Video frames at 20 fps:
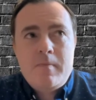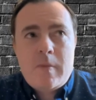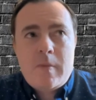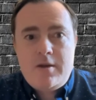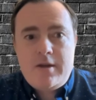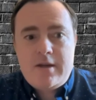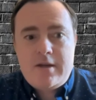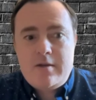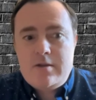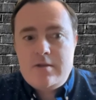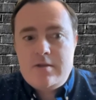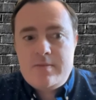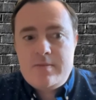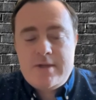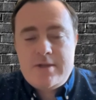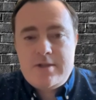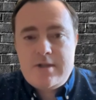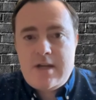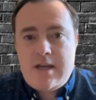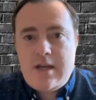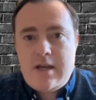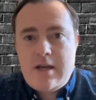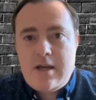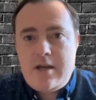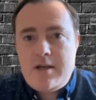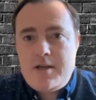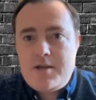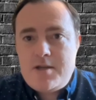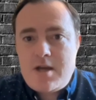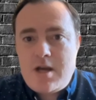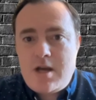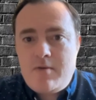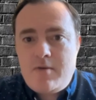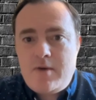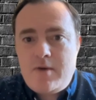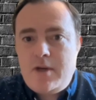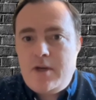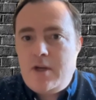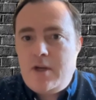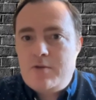Like I just mentioned, AI is hot
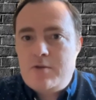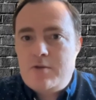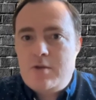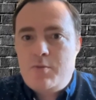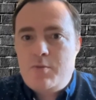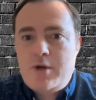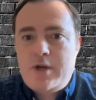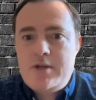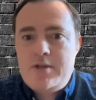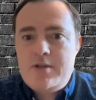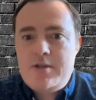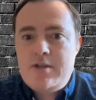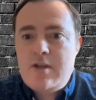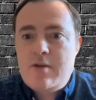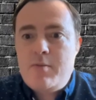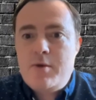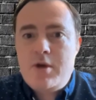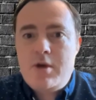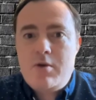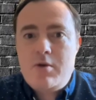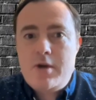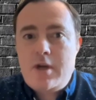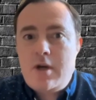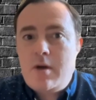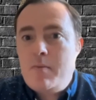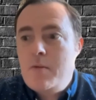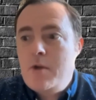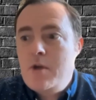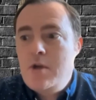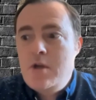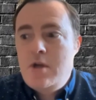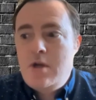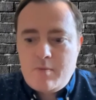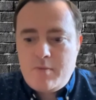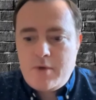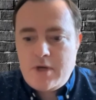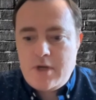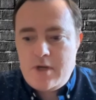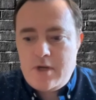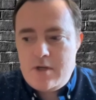right now, so the prices have been going up,
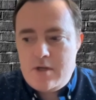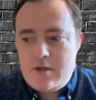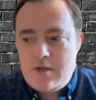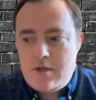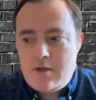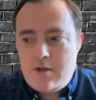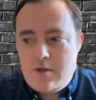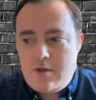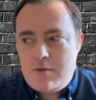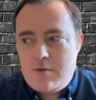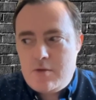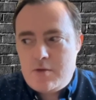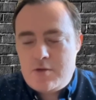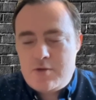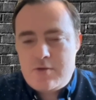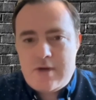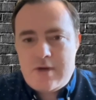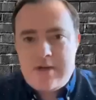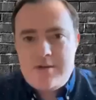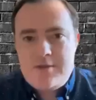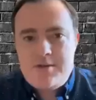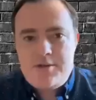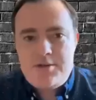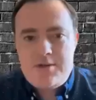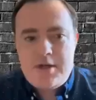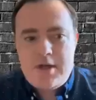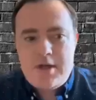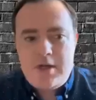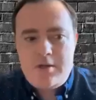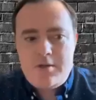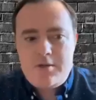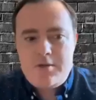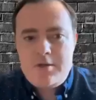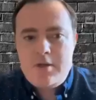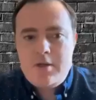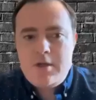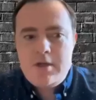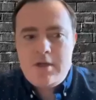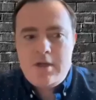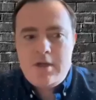but those trends change.
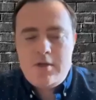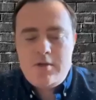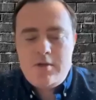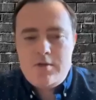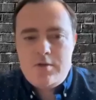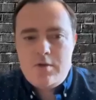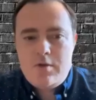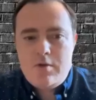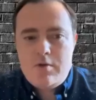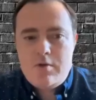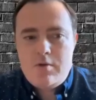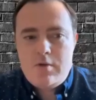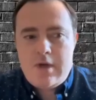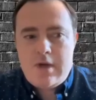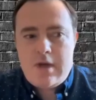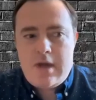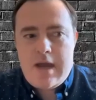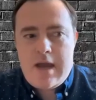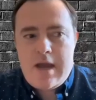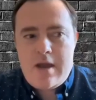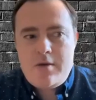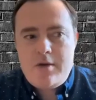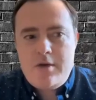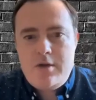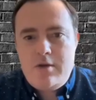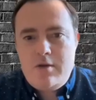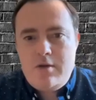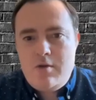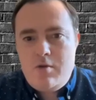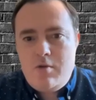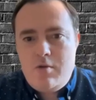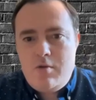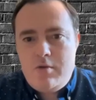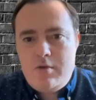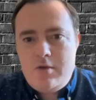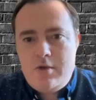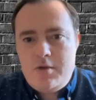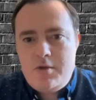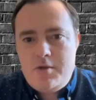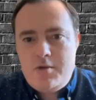And so how do you
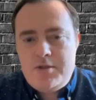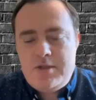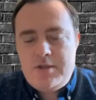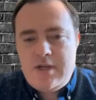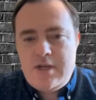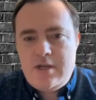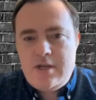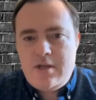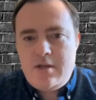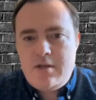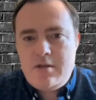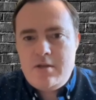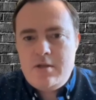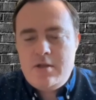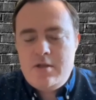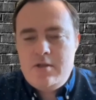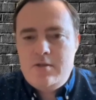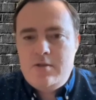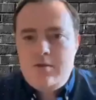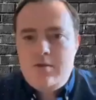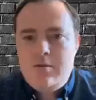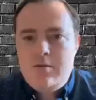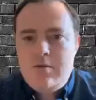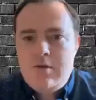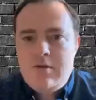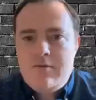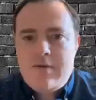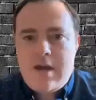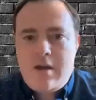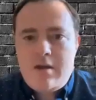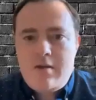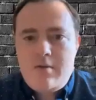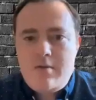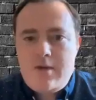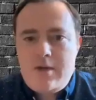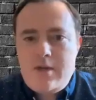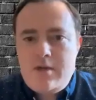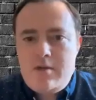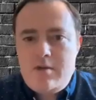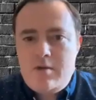use data to
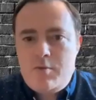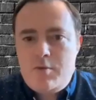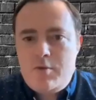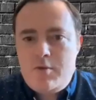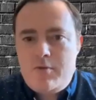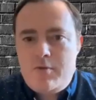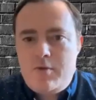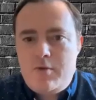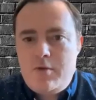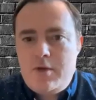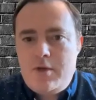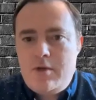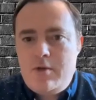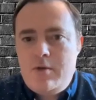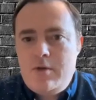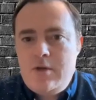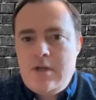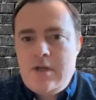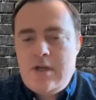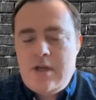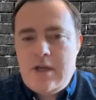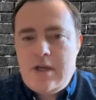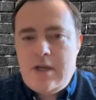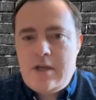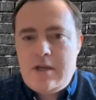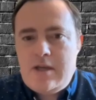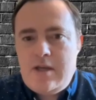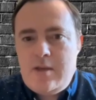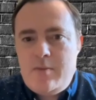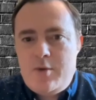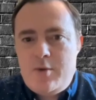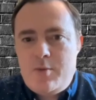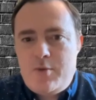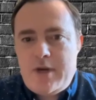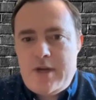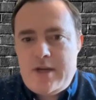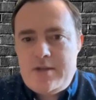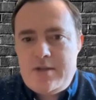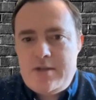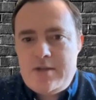evaluate your portfolio and keep your
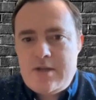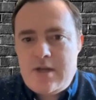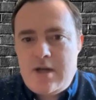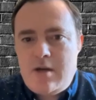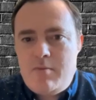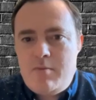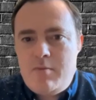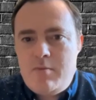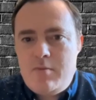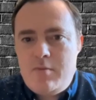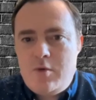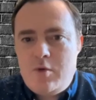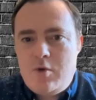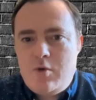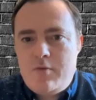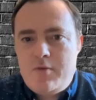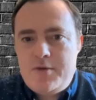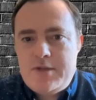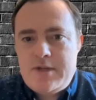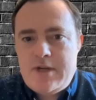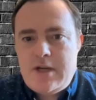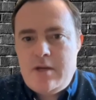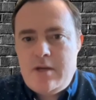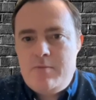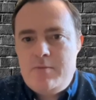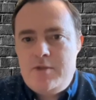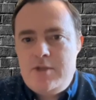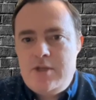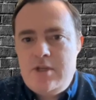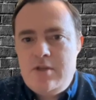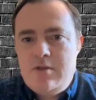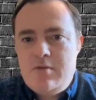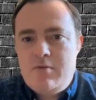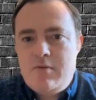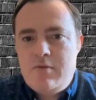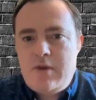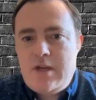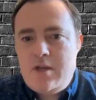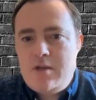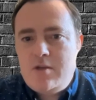prices up over time to either
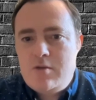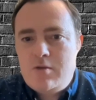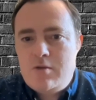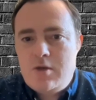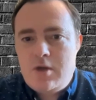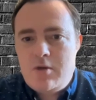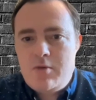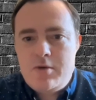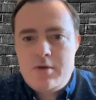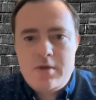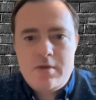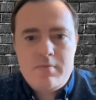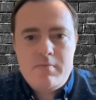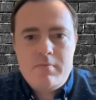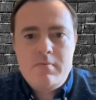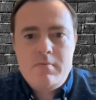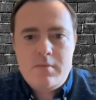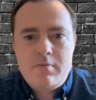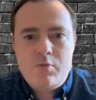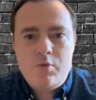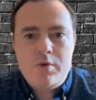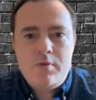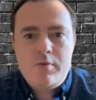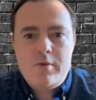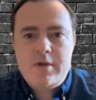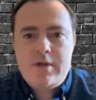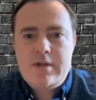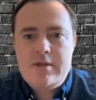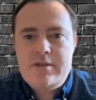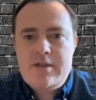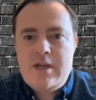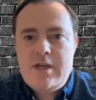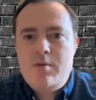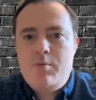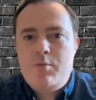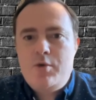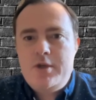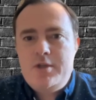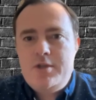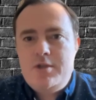raise or lower them? What data
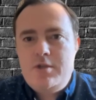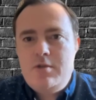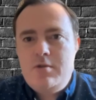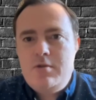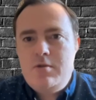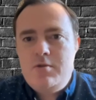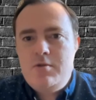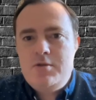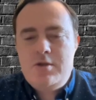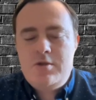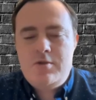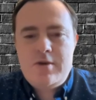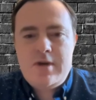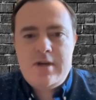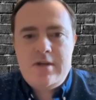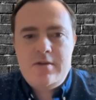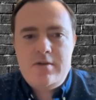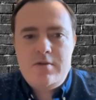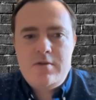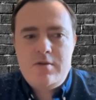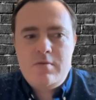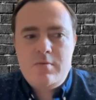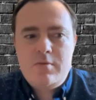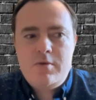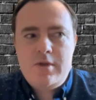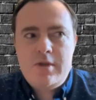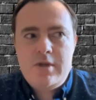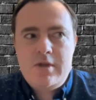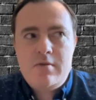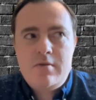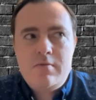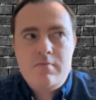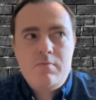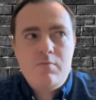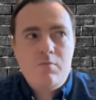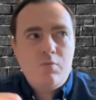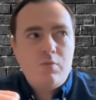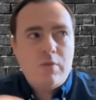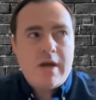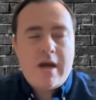points do you use to try and determine like
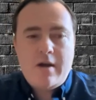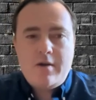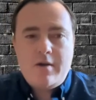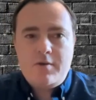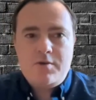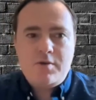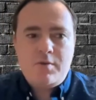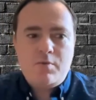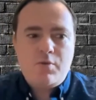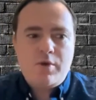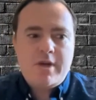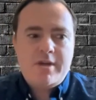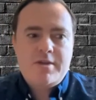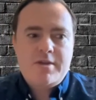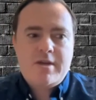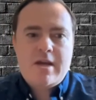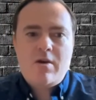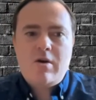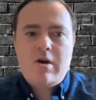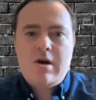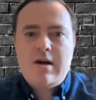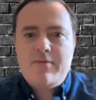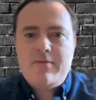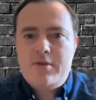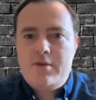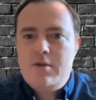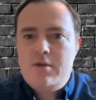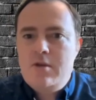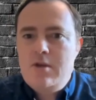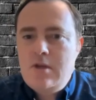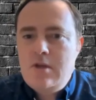how you should price, and how often